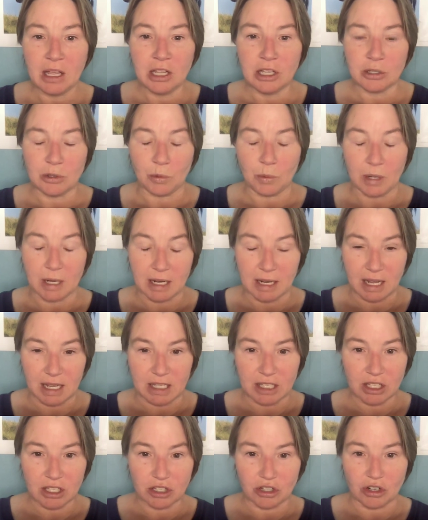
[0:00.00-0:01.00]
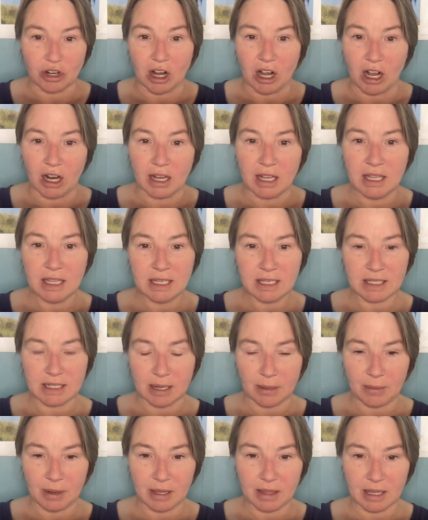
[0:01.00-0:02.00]
So you want a nice strong
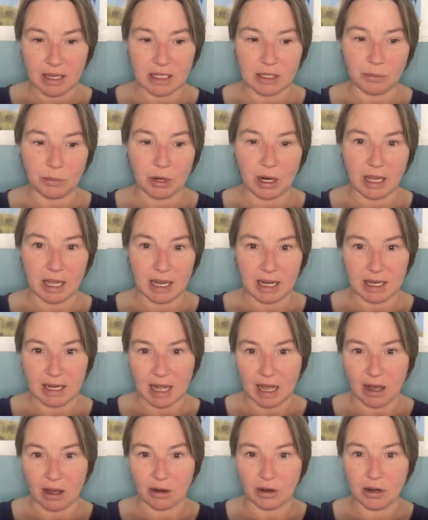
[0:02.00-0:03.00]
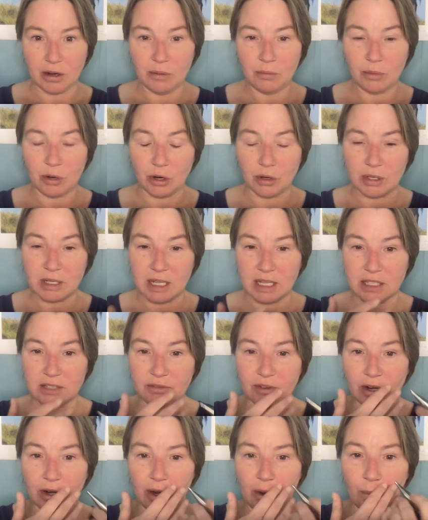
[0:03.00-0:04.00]
stomach that's breaking down proteins
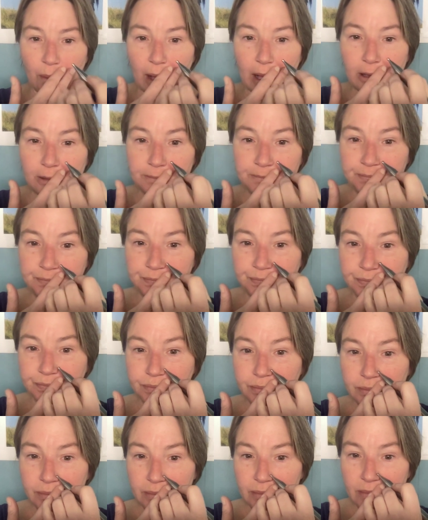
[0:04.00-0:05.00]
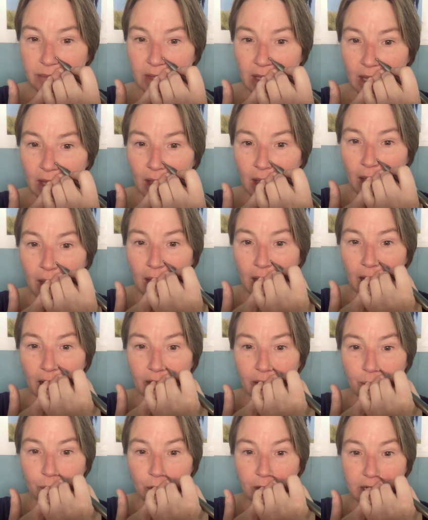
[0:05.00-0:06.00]
very well.
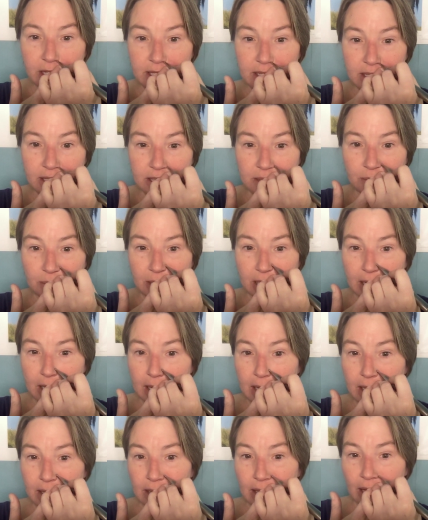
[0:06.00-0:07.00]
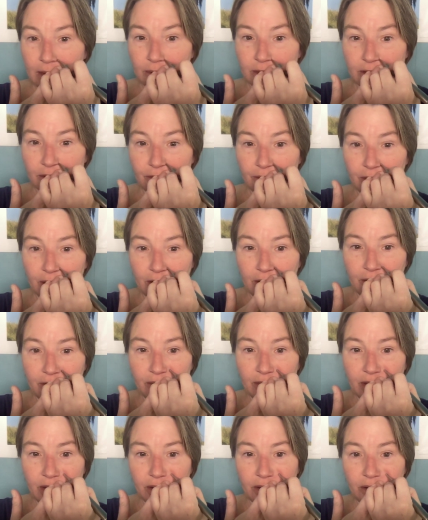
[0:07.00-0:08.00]
Other point is the spleen, in line with the flare of
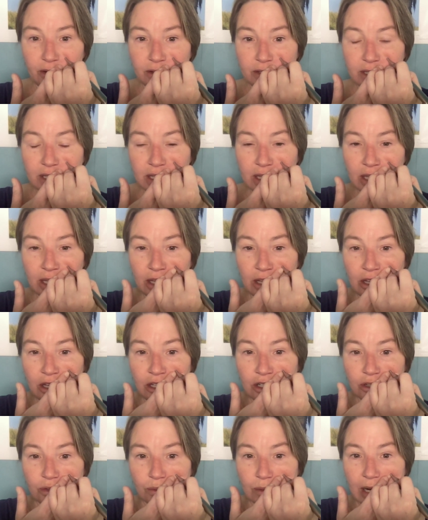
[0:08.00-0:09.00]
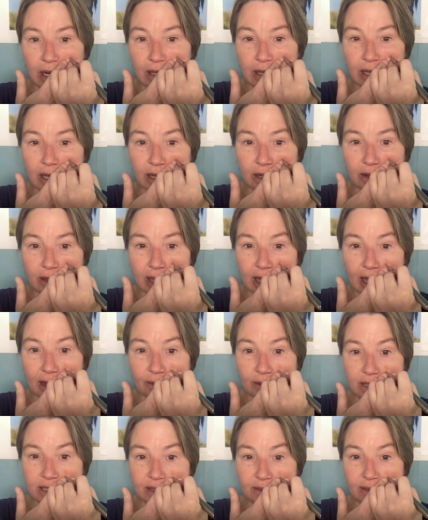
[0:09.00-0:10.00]
the nose, directly under the
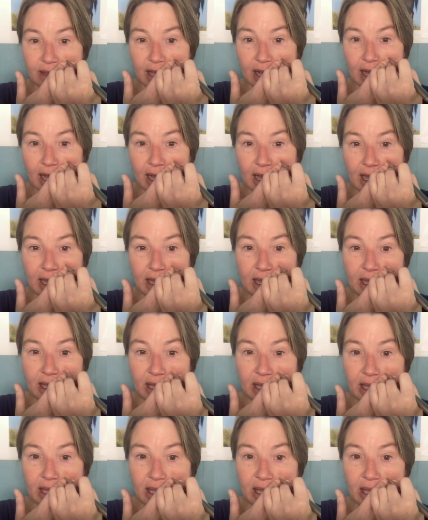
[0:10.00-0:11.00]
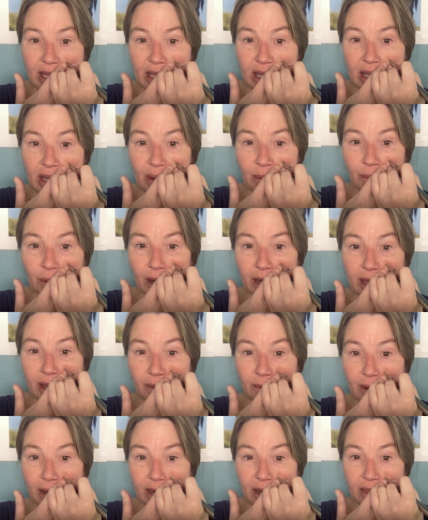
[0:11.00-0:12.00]
iris of the eye, working
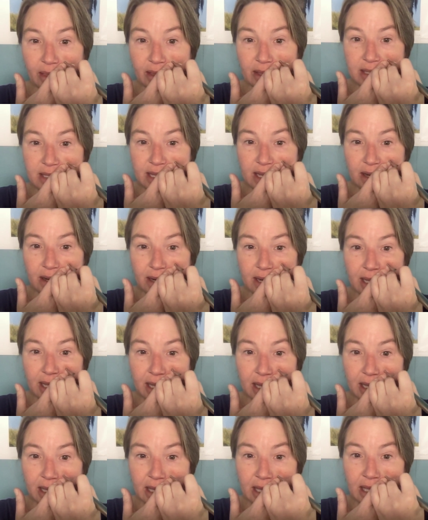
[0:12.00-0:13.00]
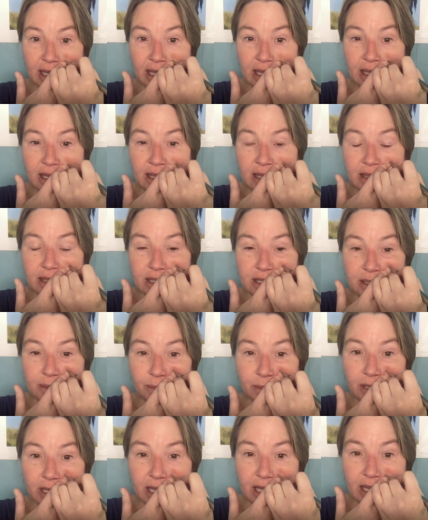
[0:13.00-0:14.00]
right in this area. The
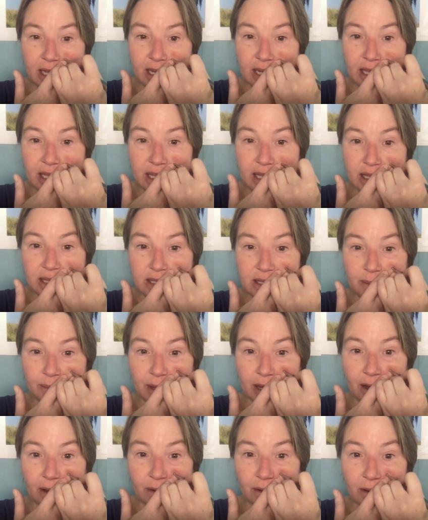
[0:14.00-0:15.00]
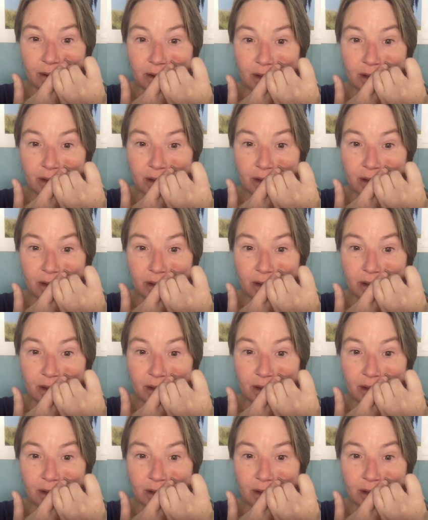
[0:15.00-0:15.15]
spleen is about